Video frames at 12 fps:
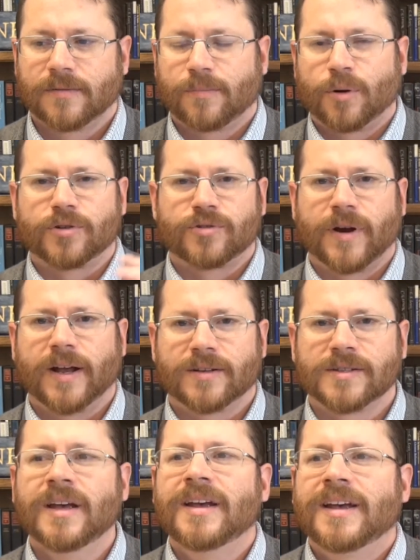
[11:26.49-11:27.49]

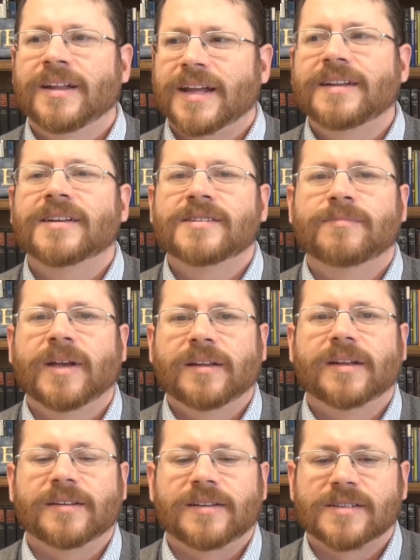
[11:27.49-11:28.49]
portrayals. That doesn't mean
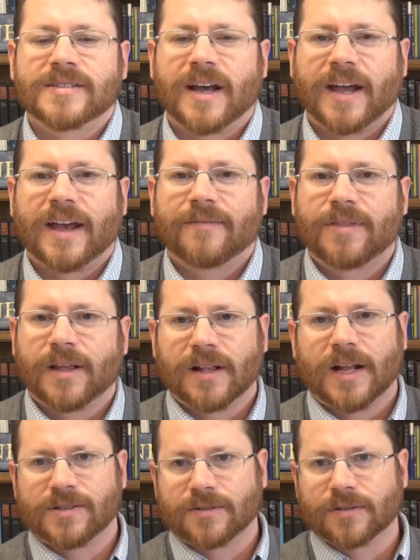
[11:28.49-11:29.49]
that it does not have
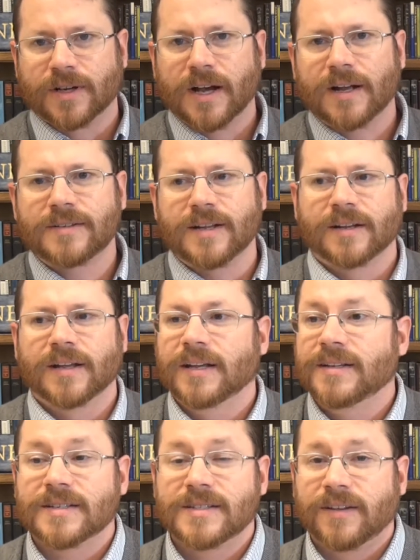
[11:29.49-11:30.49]
theological content.
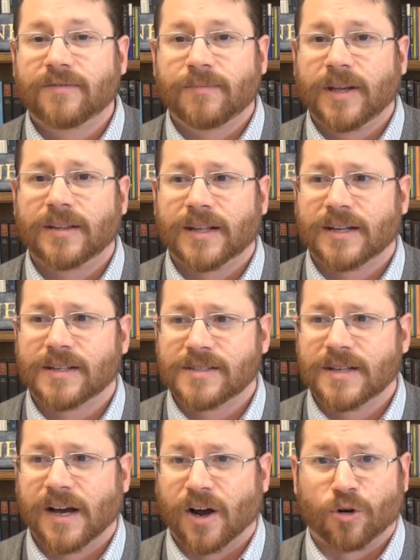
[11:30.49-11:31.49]
It doesn't even mean that it's
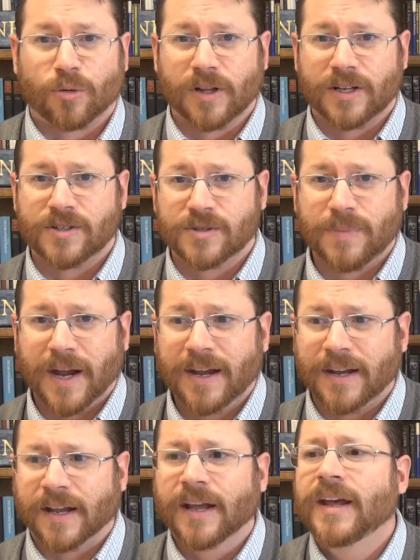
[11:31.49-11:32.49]
not a religious
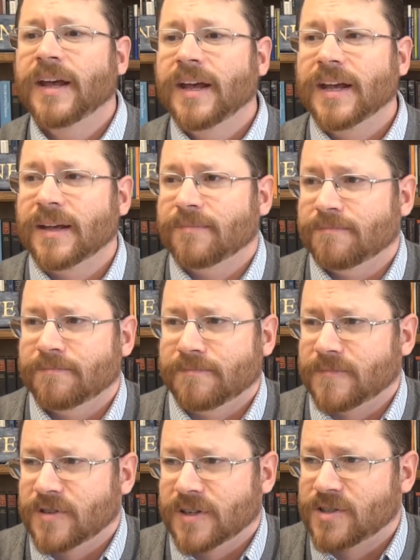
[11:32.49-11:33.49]
painting. It
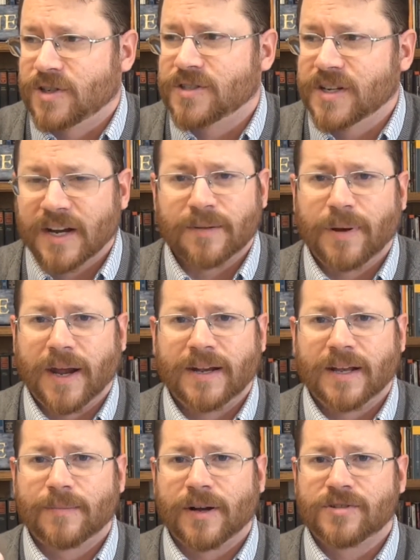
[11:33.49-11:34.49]
is just not a
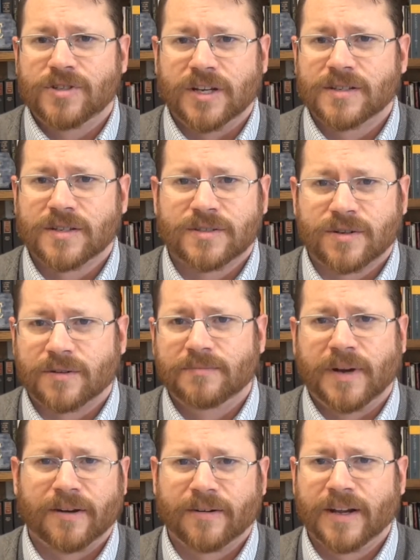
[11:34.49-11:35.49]
painting about Jesus or
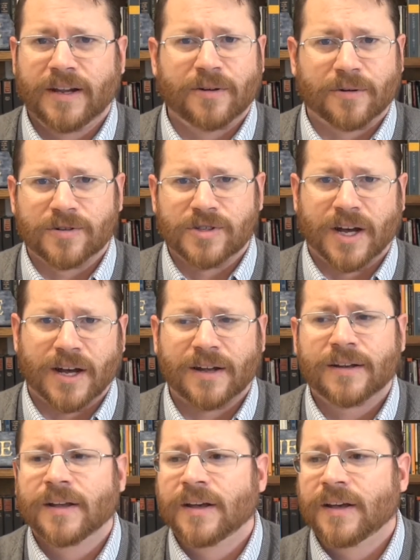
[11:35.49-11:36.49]
Mary or
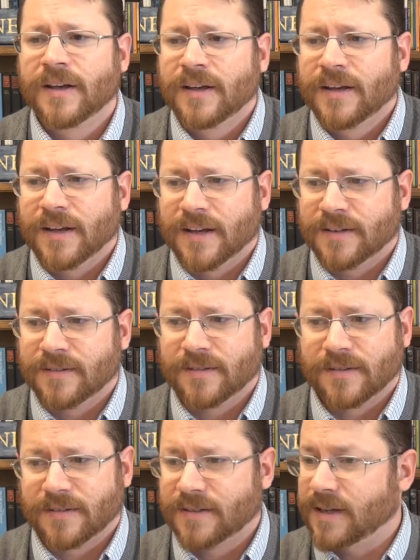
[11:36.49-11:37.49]
John. It
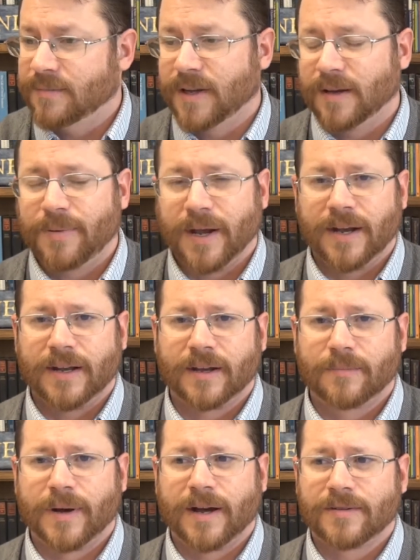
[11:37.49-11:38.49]
can be a painting
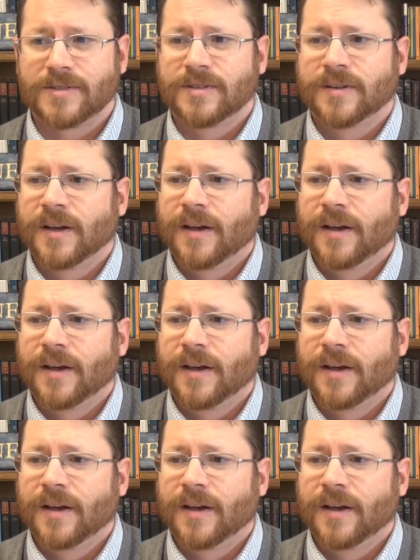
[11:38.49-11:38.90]
about